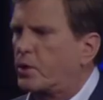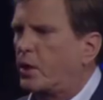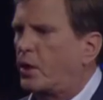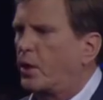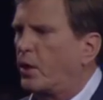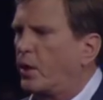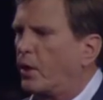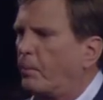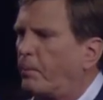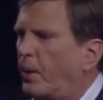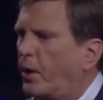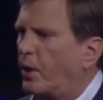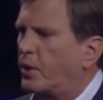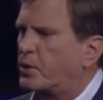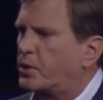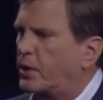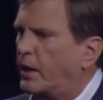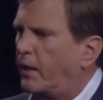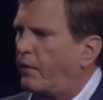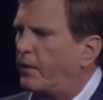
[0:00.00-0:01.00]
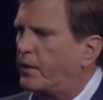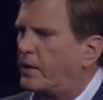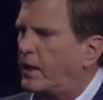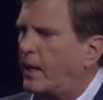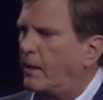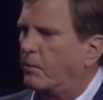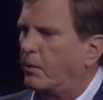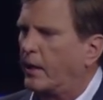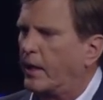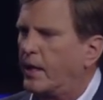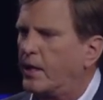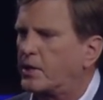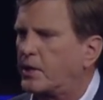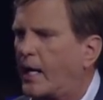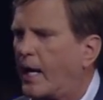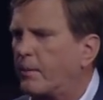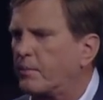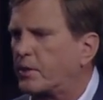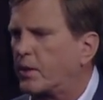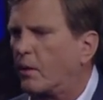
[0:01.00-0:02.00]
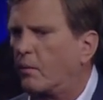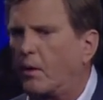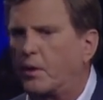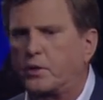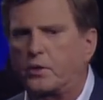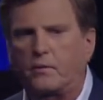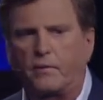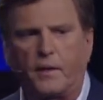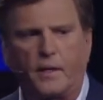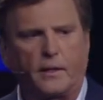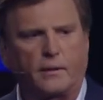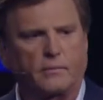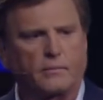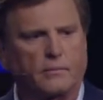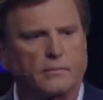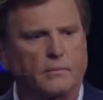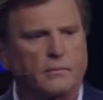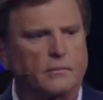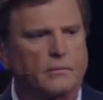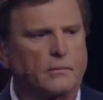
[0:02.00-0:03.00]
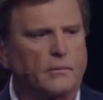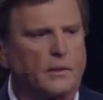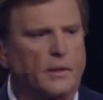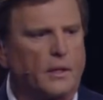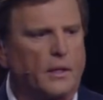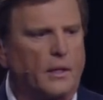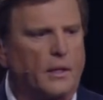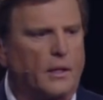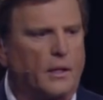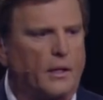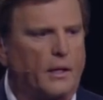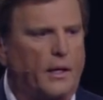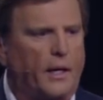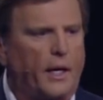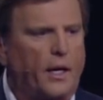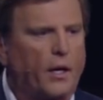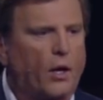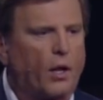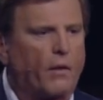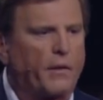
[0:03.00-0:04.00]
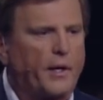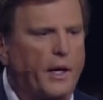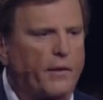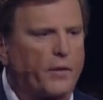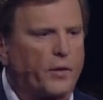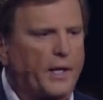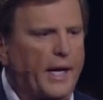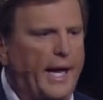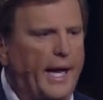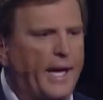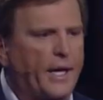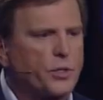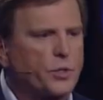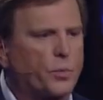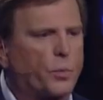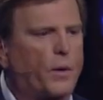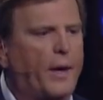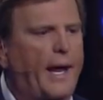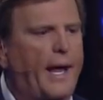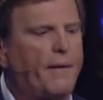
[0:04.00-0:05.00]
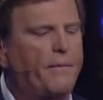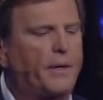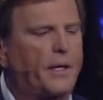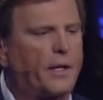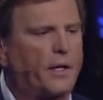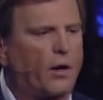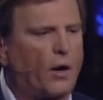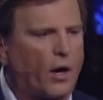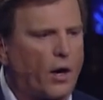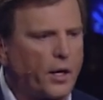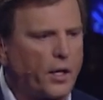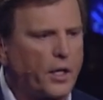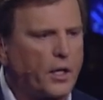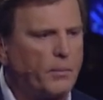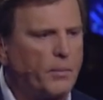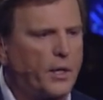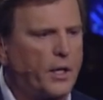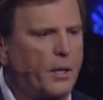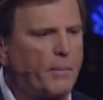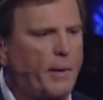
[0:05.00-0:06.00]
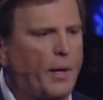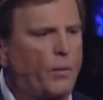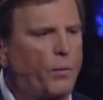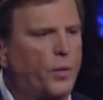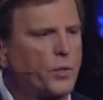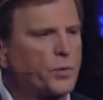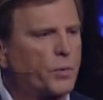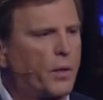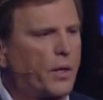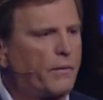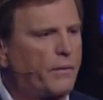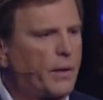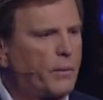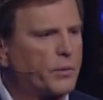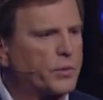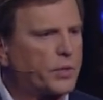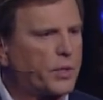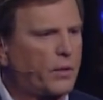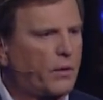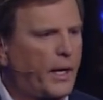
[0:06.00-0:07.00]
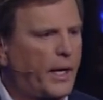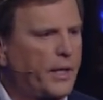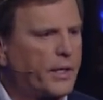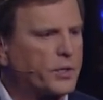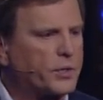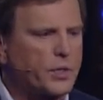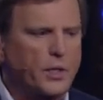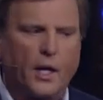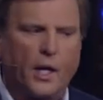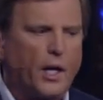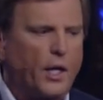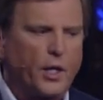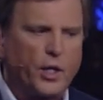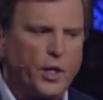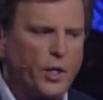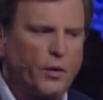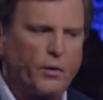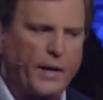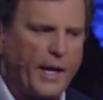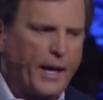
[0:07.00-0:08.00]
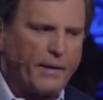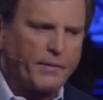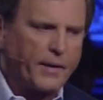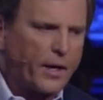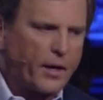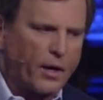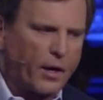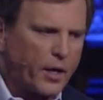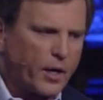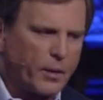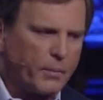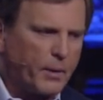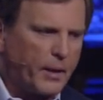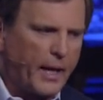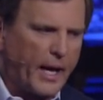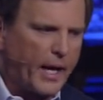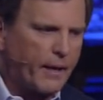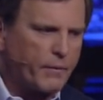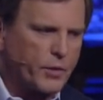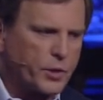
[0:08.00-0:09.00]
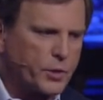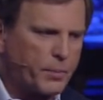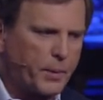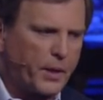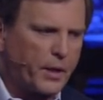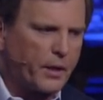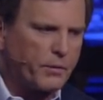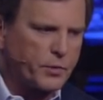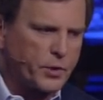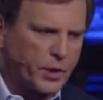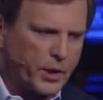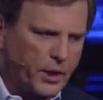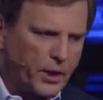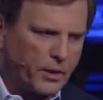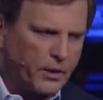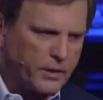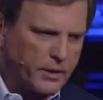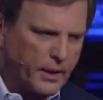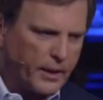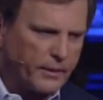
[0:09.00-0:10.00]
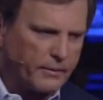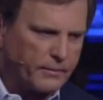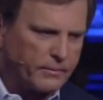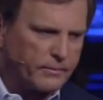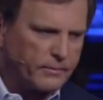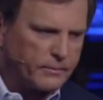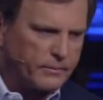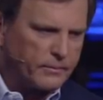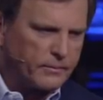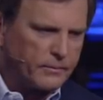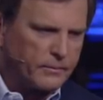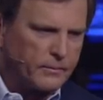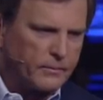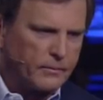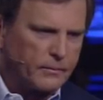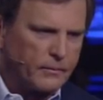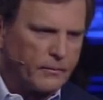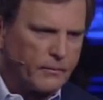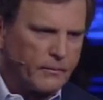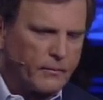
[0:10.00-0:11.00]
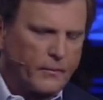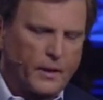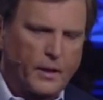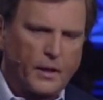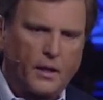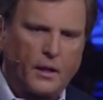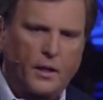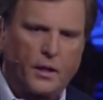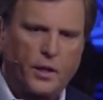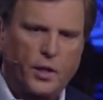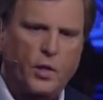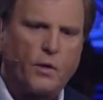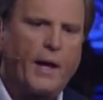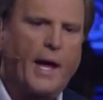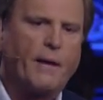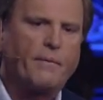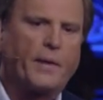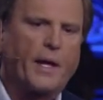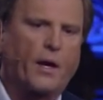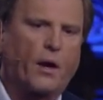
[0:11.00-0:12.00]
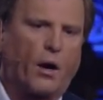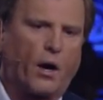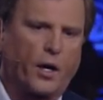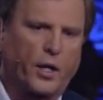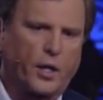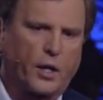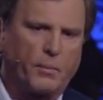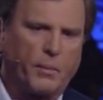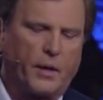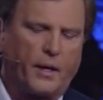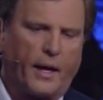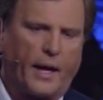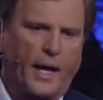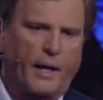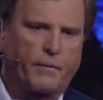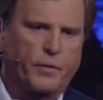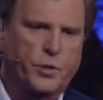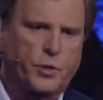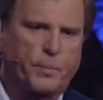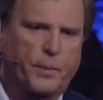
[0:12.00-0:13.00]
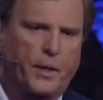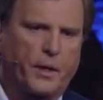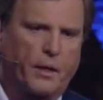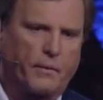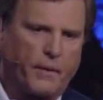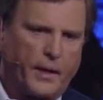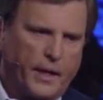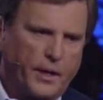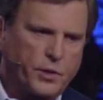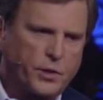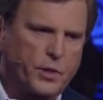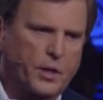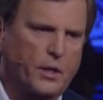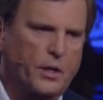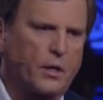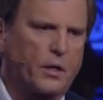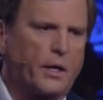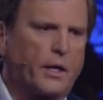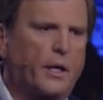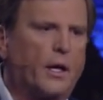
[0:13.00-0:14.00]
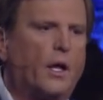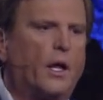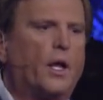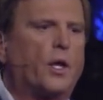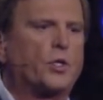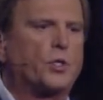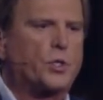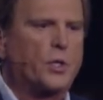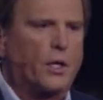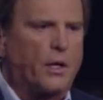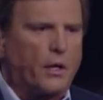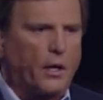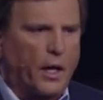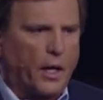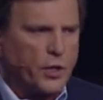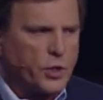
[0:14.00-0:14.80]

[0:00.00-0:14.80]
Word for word: secure person at the table, and he just got up and started washing feet. And all the other guys were having an argument about which one of them was the greatest. You don't have that argument out of a spirit of security. You have that argument out of a spirit of insecurity. A,